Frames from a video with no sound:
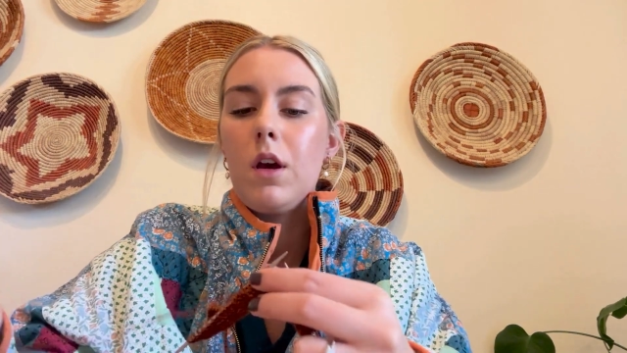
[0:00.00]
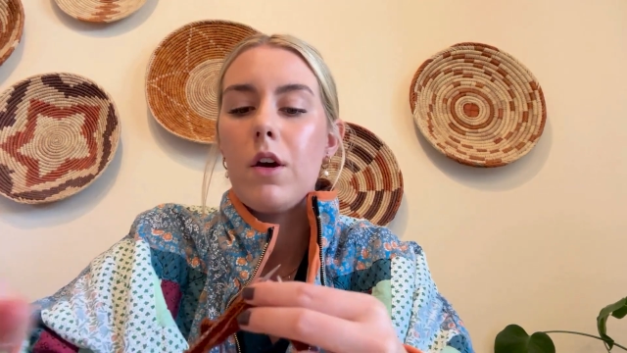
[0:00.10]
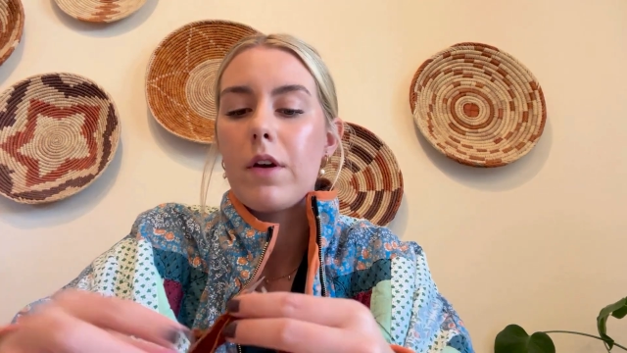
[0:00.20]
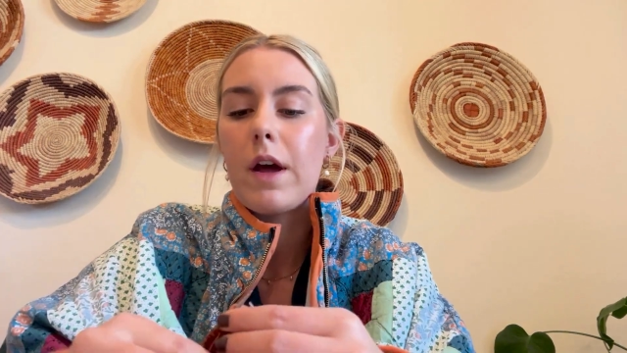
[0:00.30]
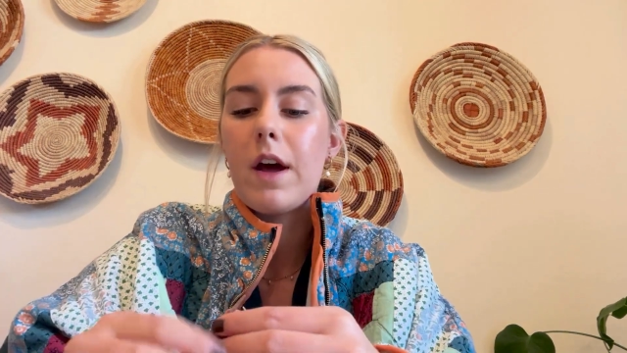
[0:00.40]

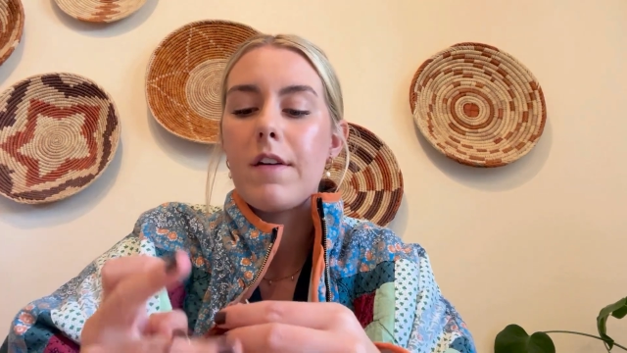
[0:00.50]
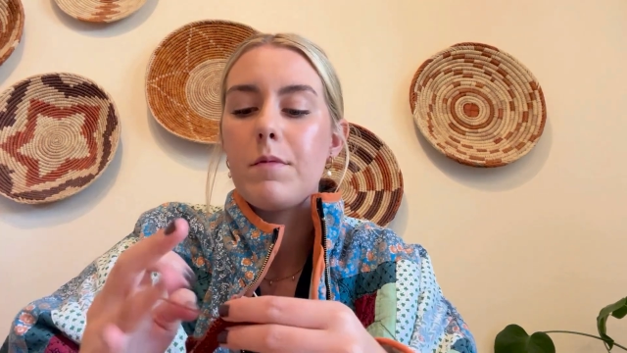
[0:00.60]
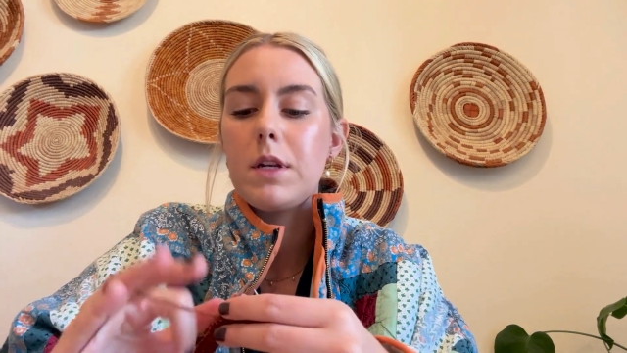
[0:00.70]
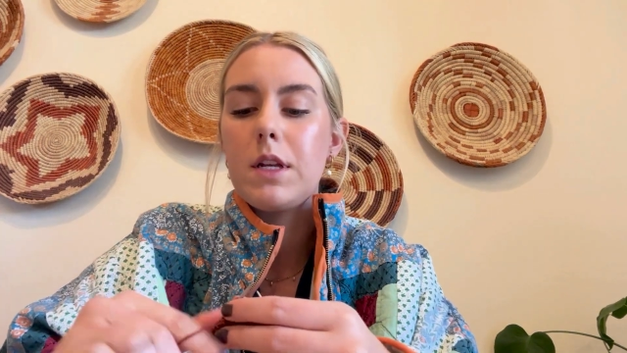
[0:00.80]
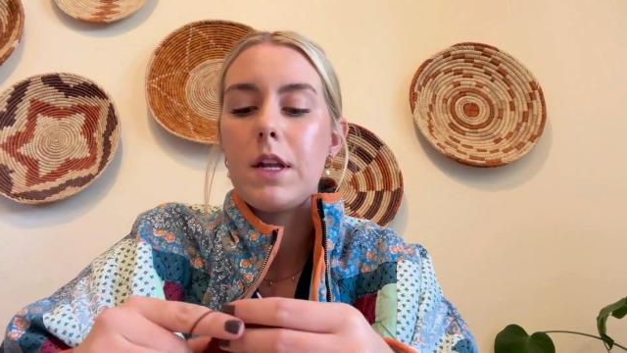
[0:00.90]
Okay, I've
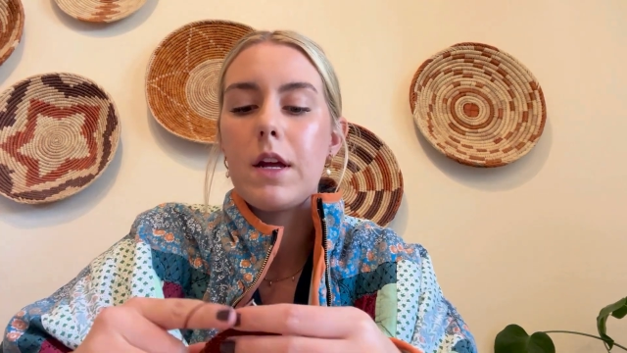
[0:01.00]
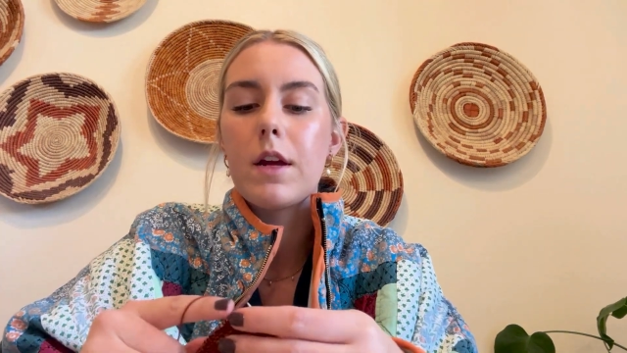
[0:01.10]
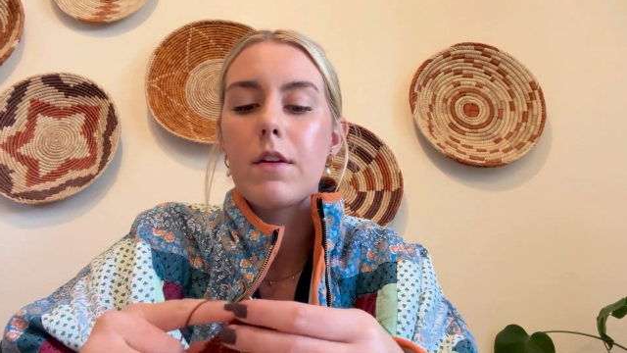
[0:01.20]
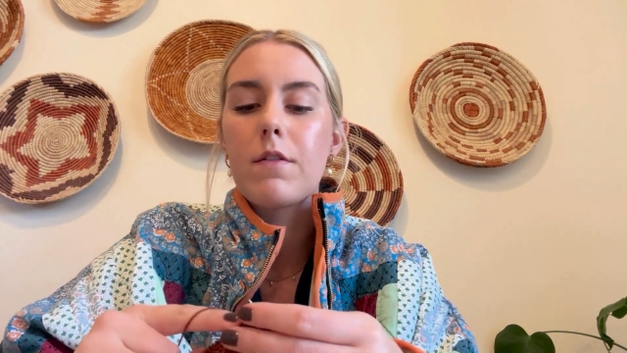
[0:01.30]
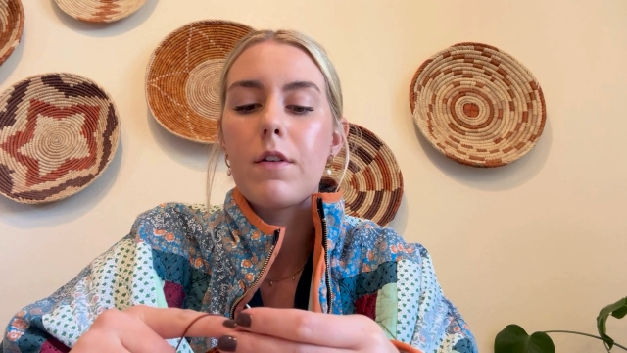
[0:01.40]
been
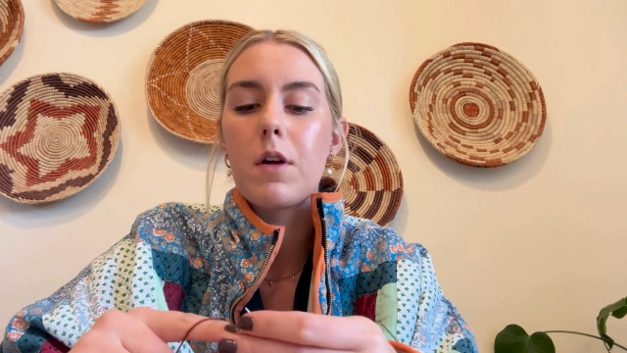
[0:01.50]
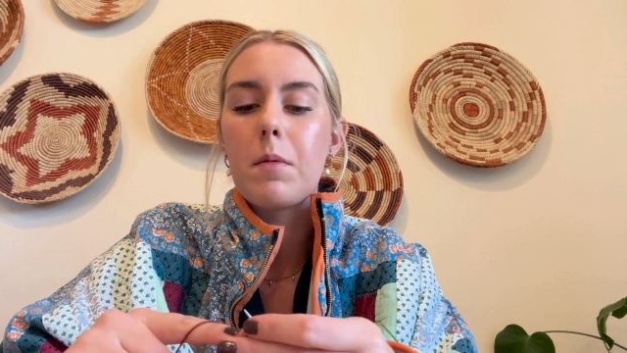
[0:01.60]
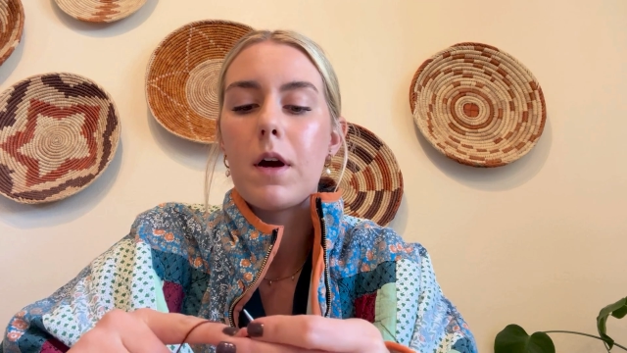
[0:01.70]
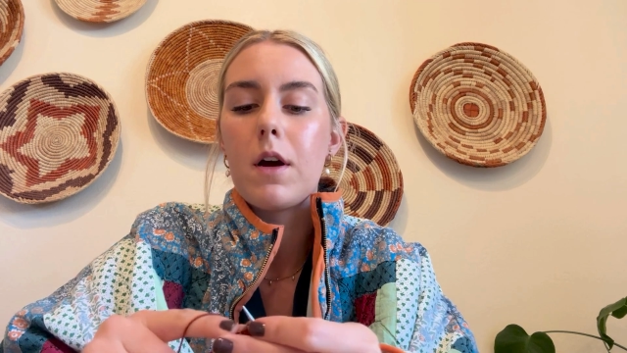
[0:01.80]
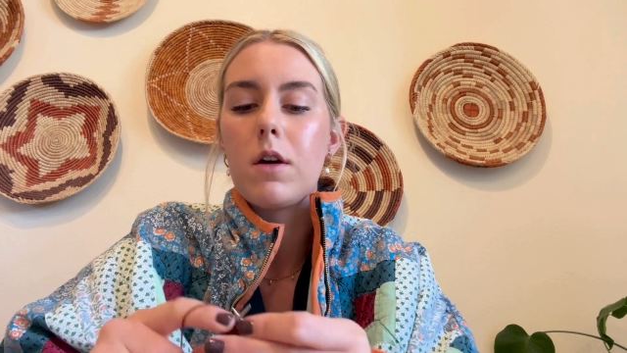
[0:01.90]
knitting for
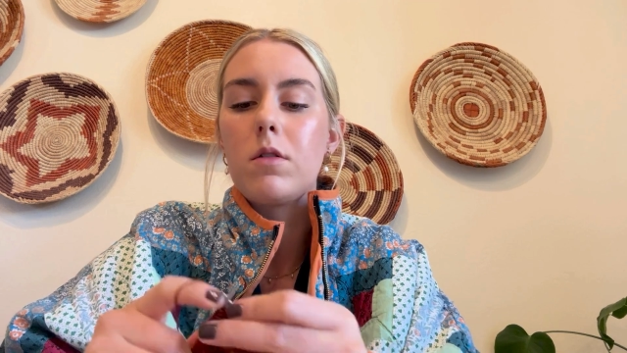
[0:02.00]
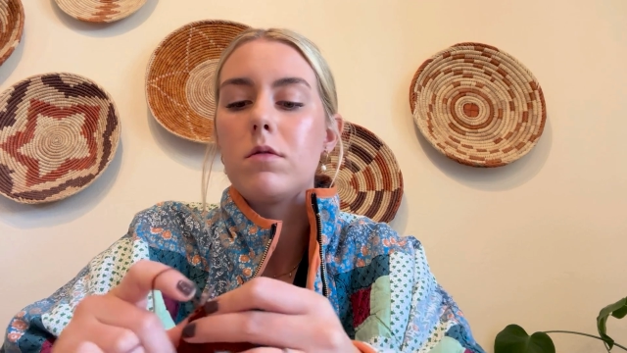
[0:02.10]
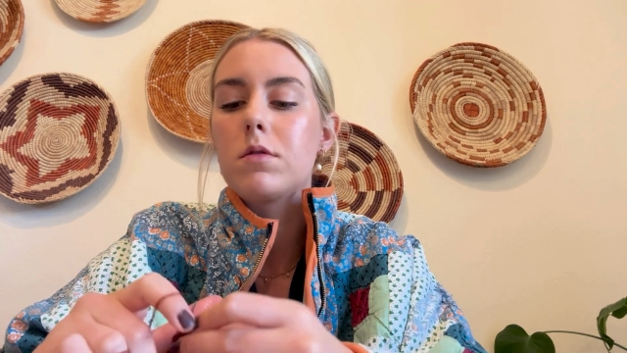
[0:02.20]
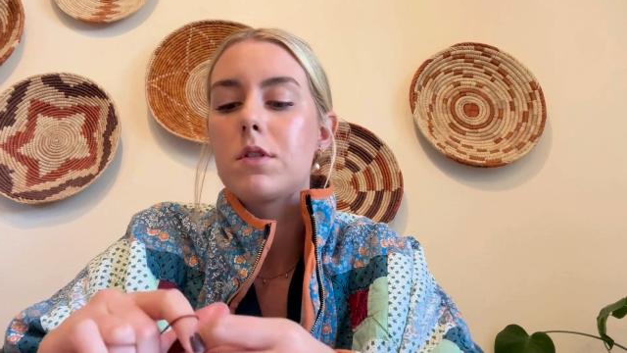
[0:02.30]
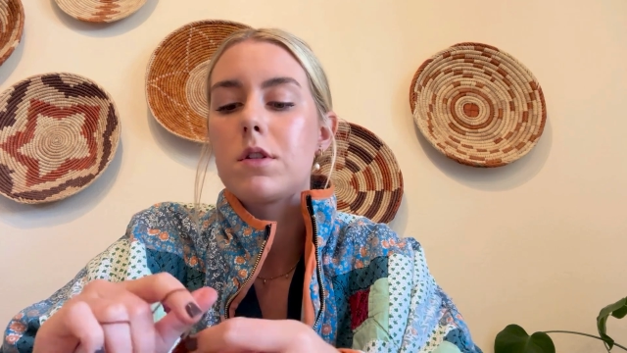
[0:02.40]

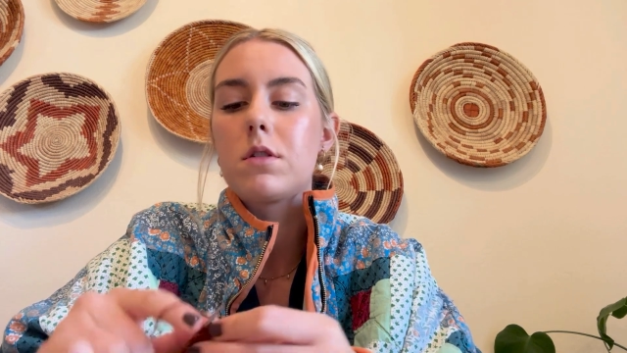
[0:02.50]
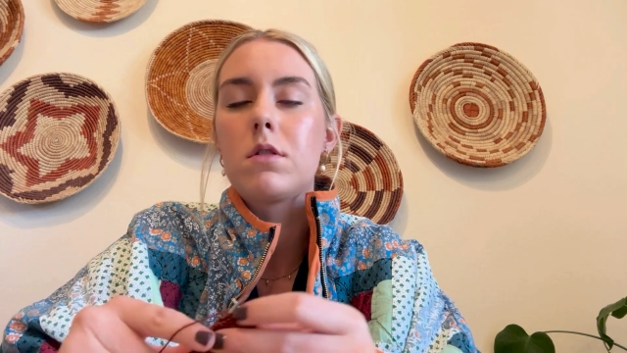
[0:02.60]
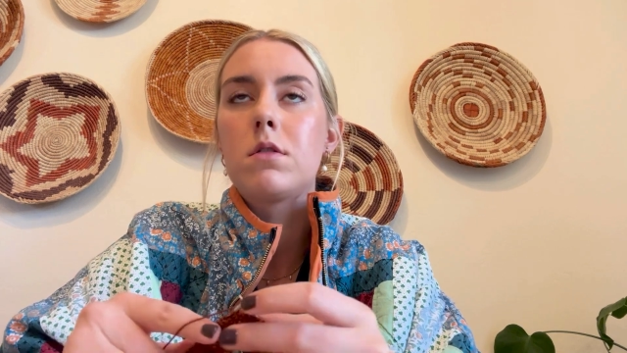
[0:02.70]
about